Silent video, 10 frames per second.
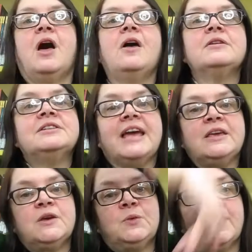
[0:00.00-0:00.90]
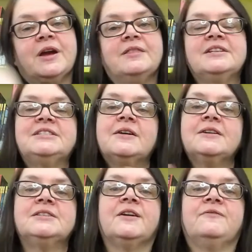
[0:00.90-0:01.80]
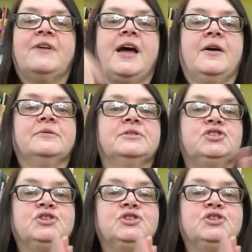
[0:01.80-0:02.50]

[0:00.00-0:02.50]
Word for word: I'll take you where the stars are found.